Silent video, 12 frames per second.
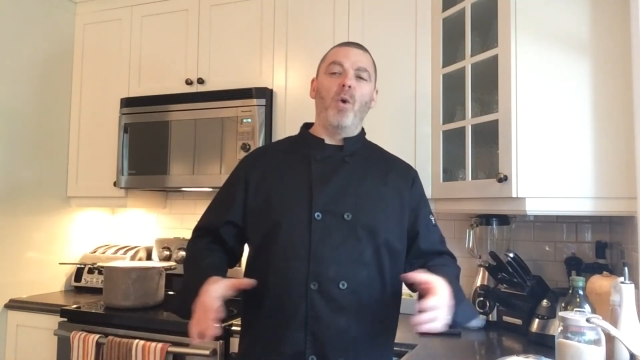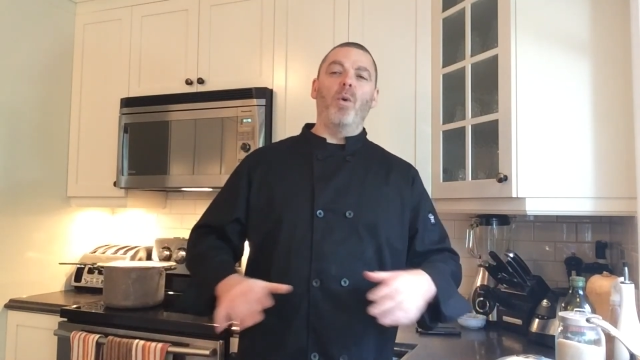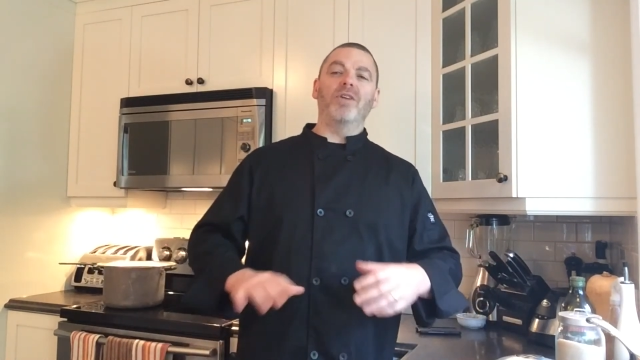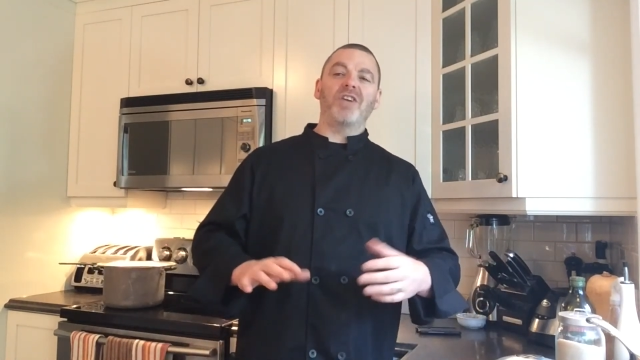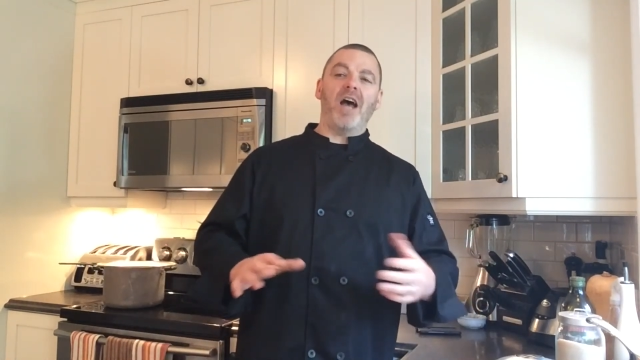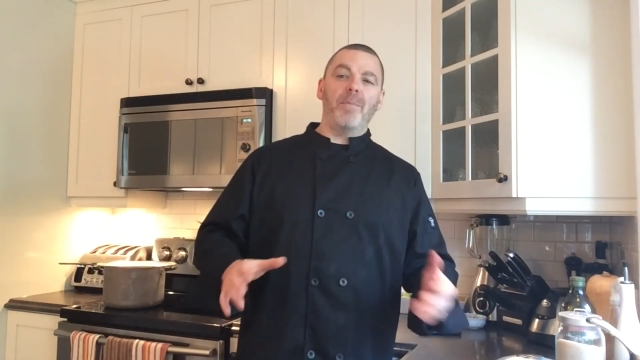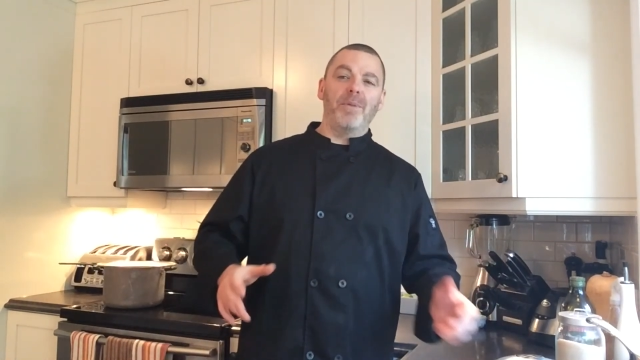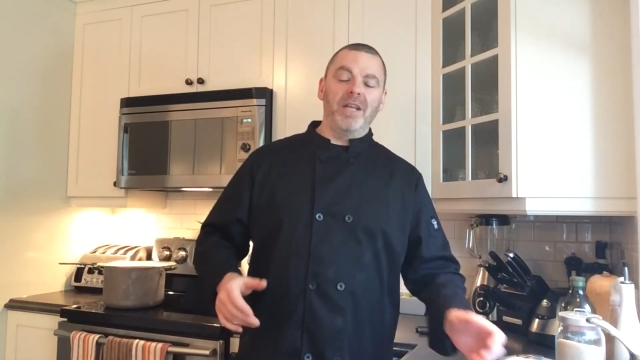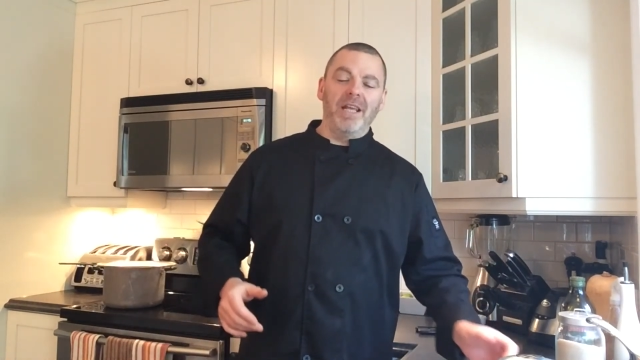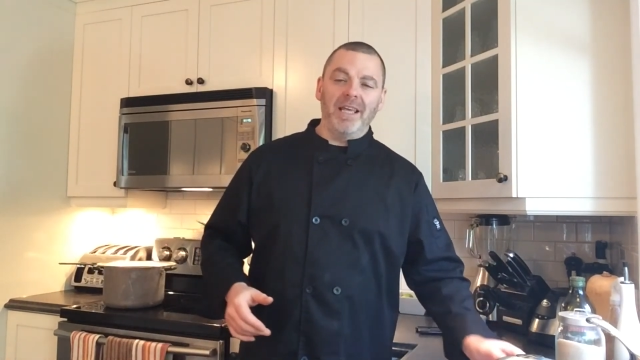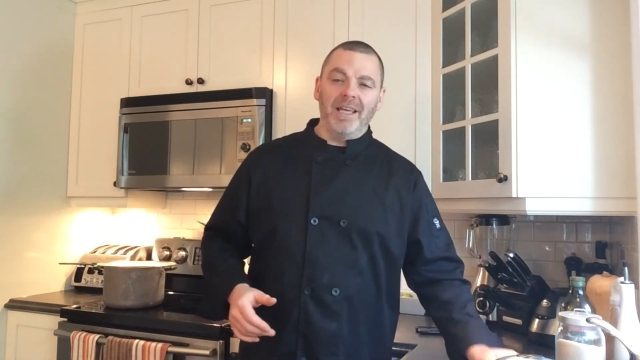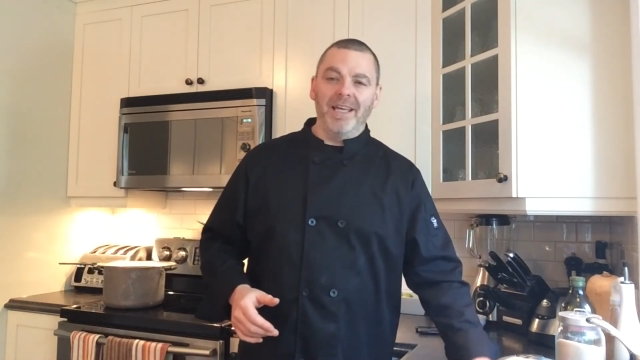what's
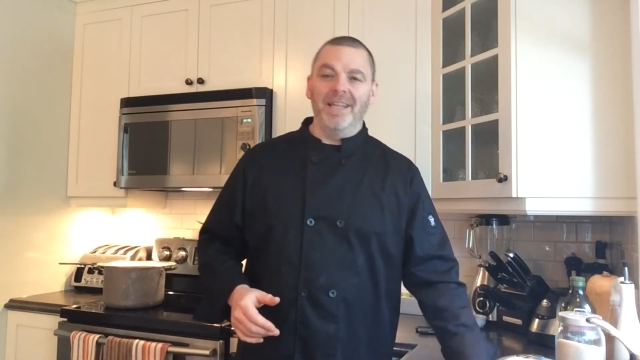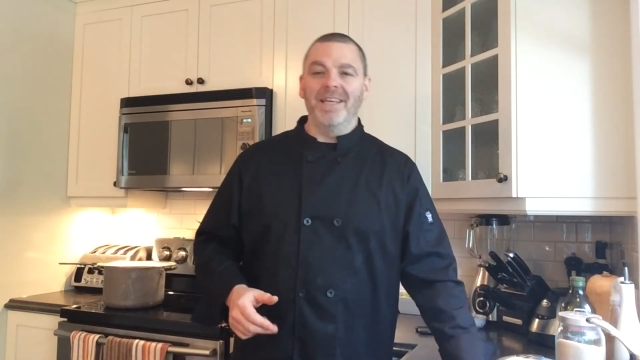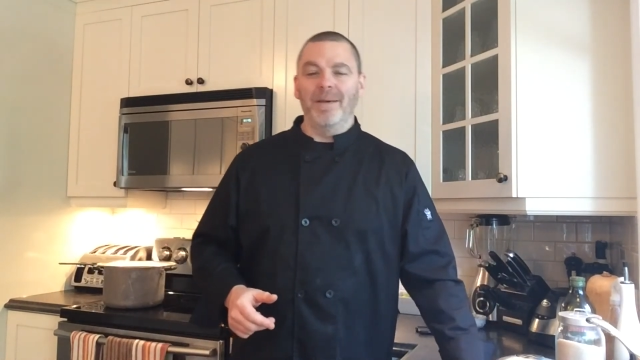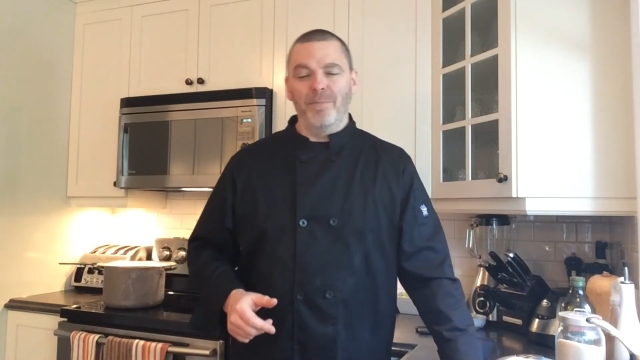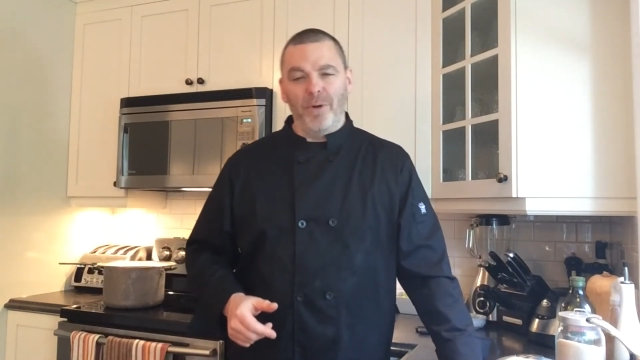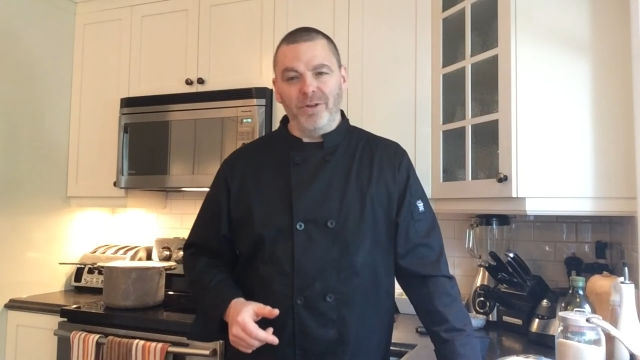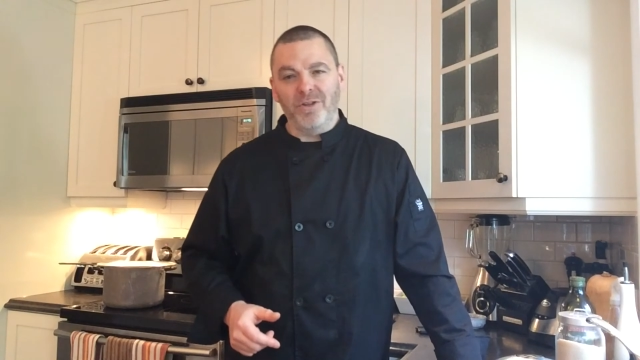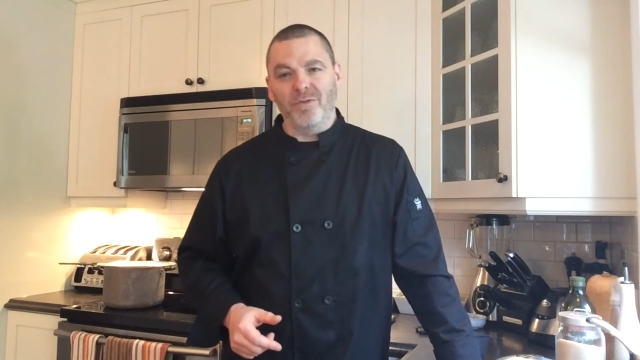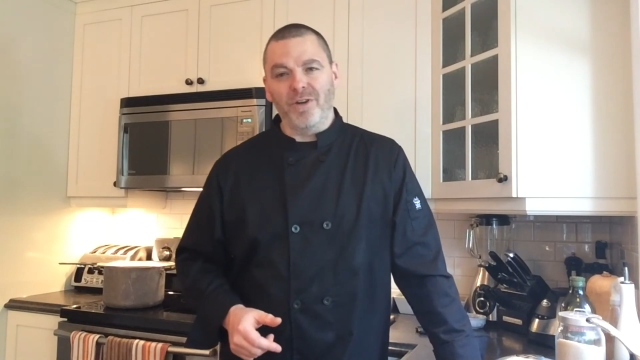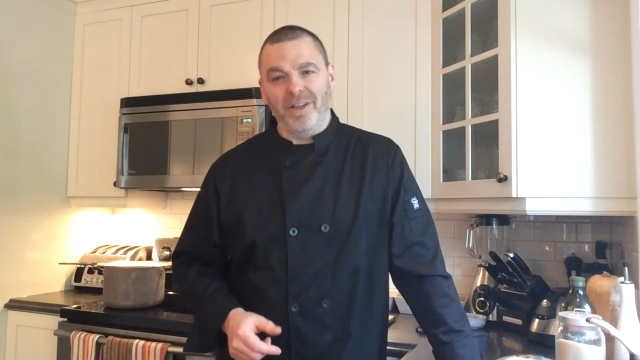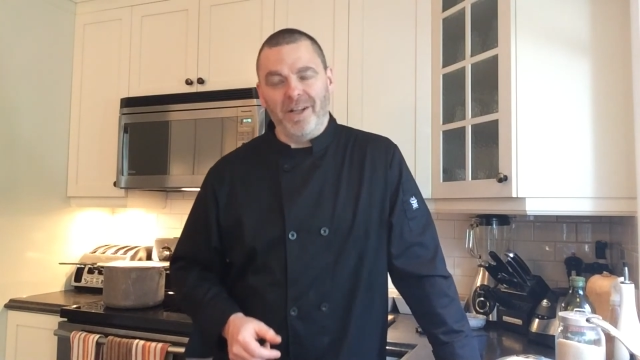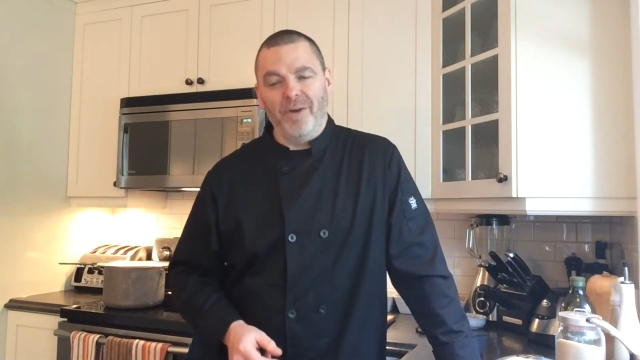happening in the Impulsive
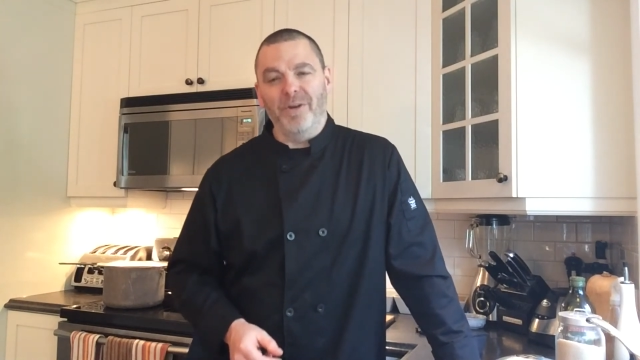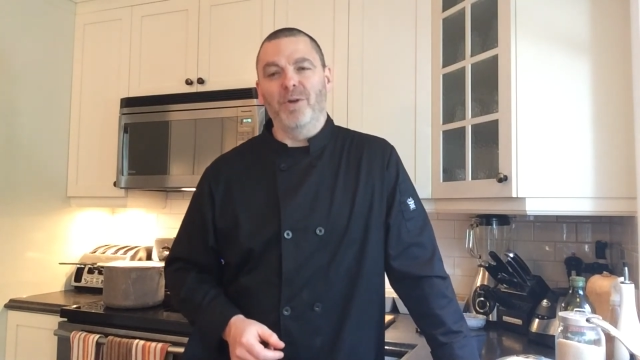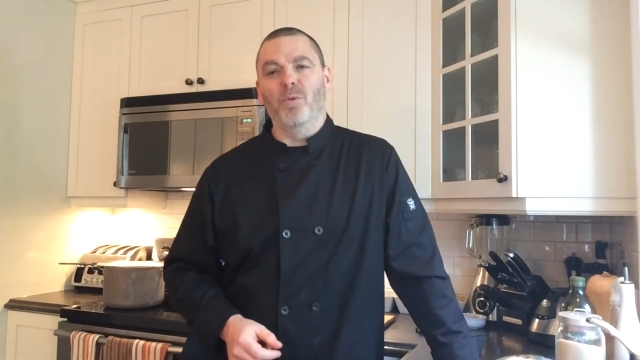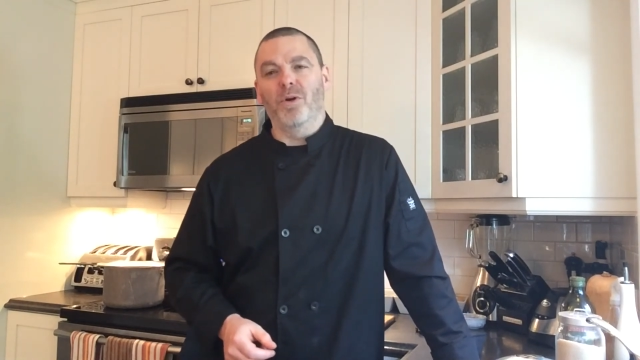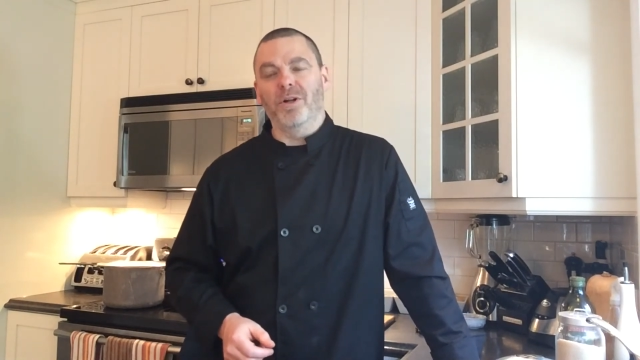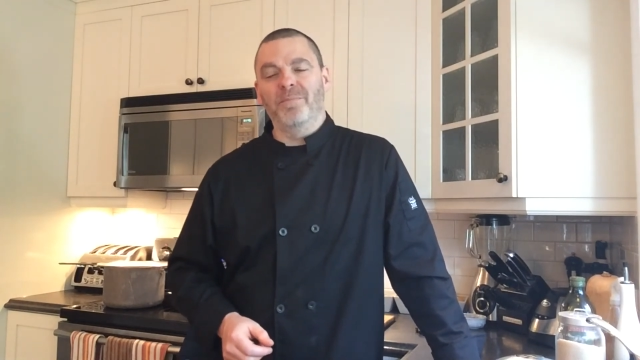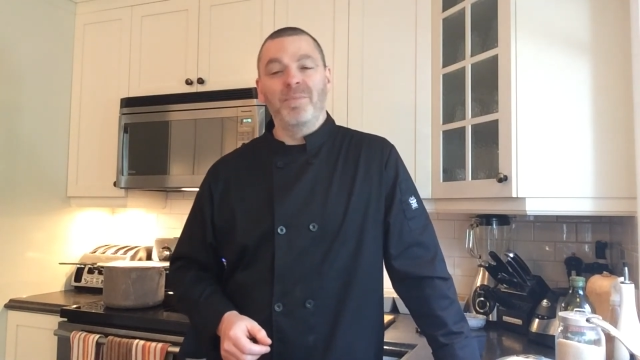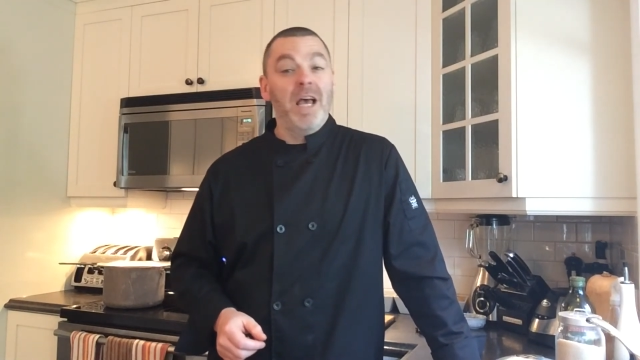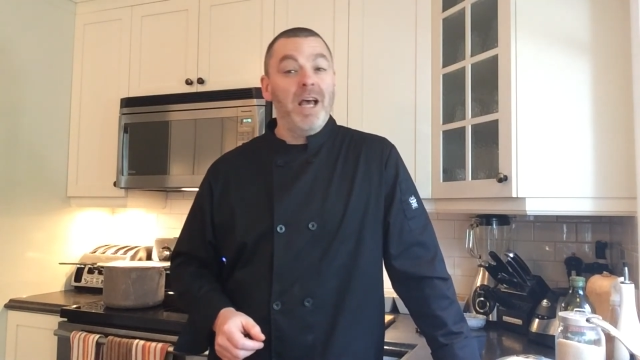Culinarian world.